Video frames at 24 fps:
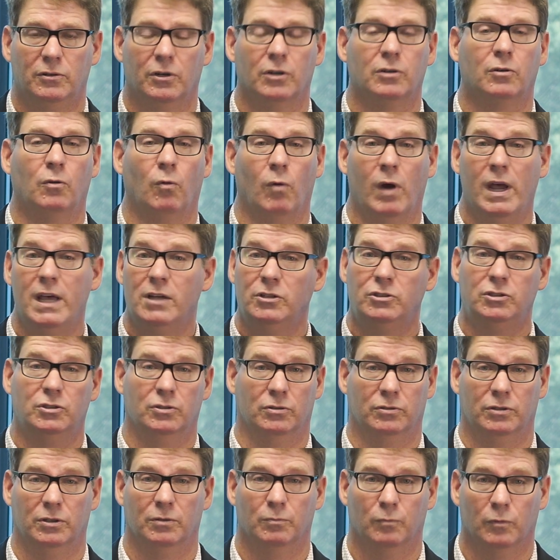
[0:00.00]
her
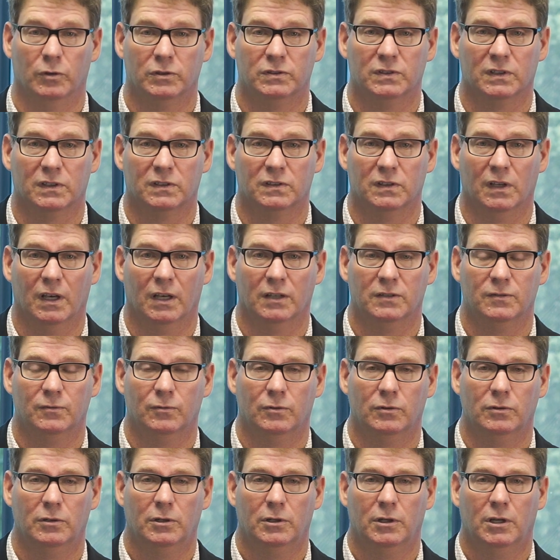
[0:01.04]
grandchildren were
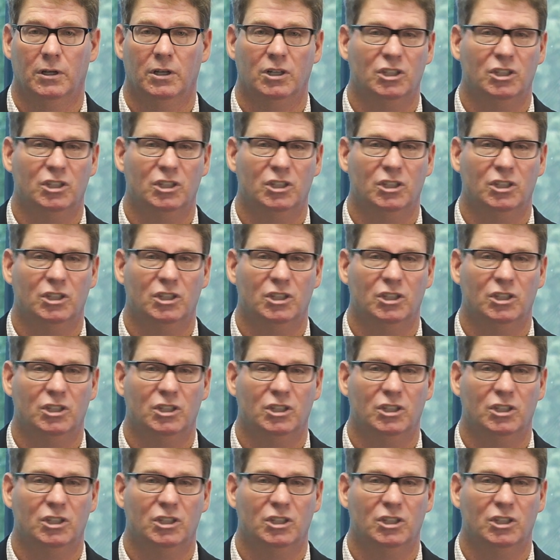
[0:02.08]
successful.